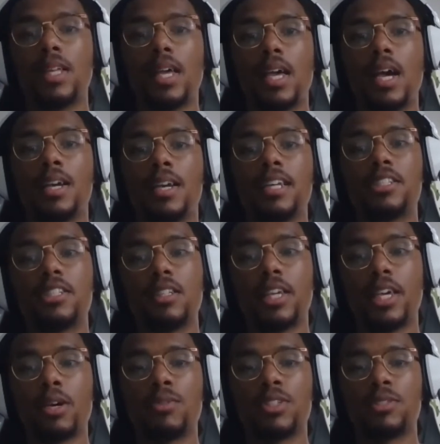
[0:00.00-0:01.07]
initially
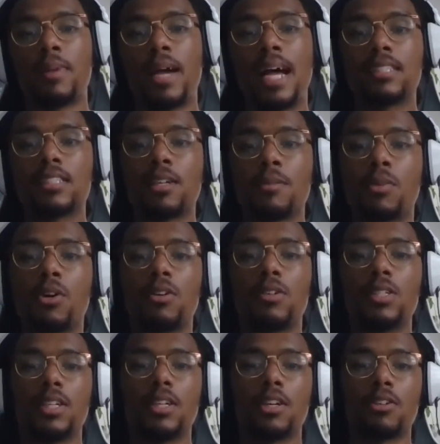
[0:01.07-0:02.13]
it was basketball,
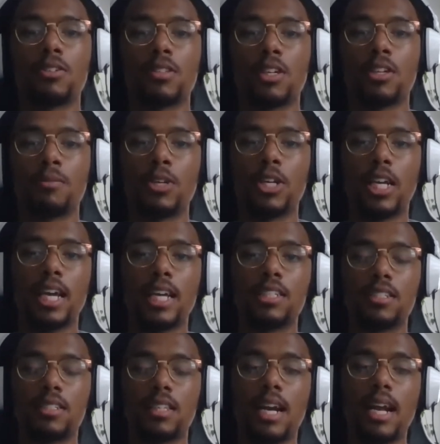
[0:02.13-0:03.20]
the
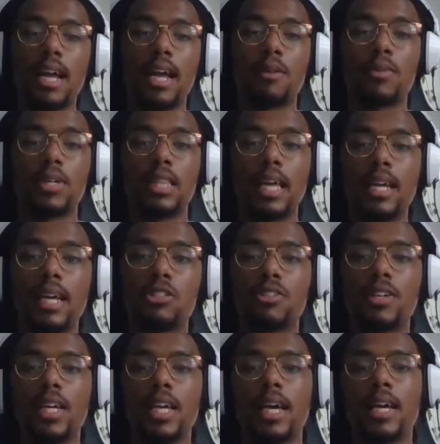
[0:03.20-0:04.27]
communication that I had with
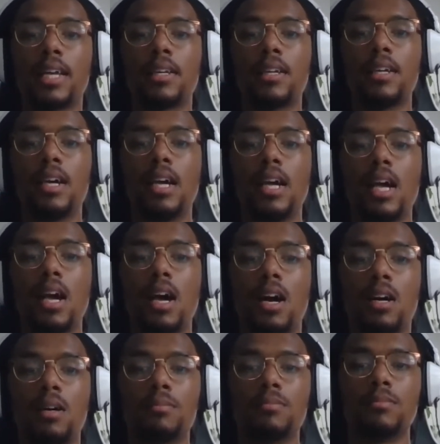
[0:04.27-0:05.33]
Landry, and
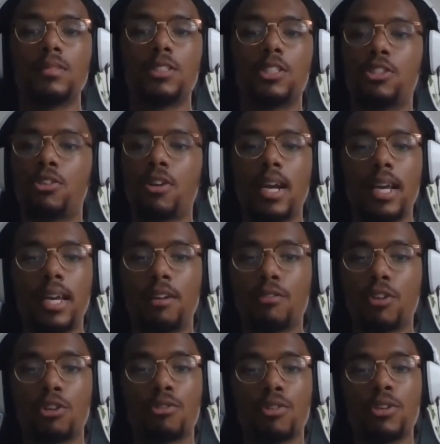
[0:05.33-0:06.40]
just trying to get
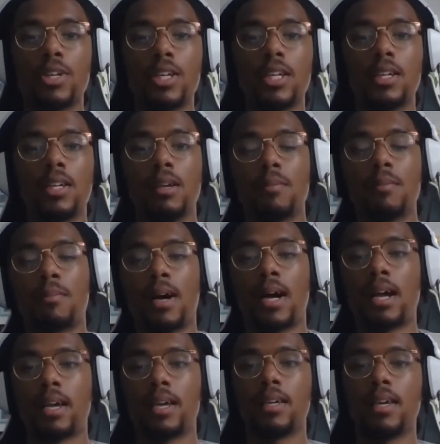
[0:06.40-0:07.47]
recruited
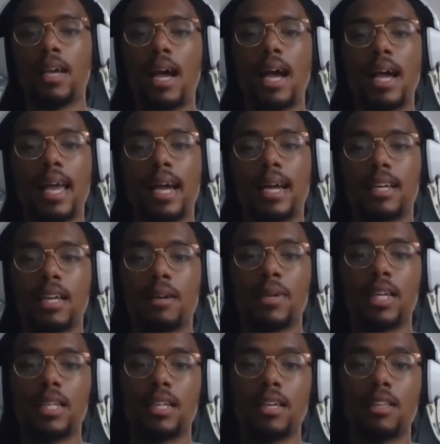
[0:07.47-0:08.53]
by high
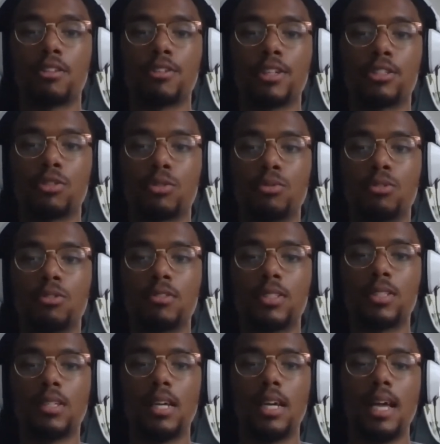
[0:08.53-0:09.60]
academic D3
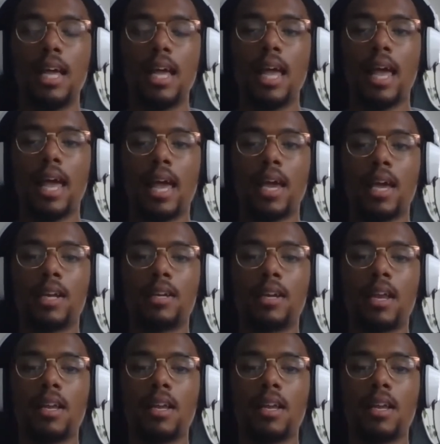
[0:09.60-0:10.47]
schools. And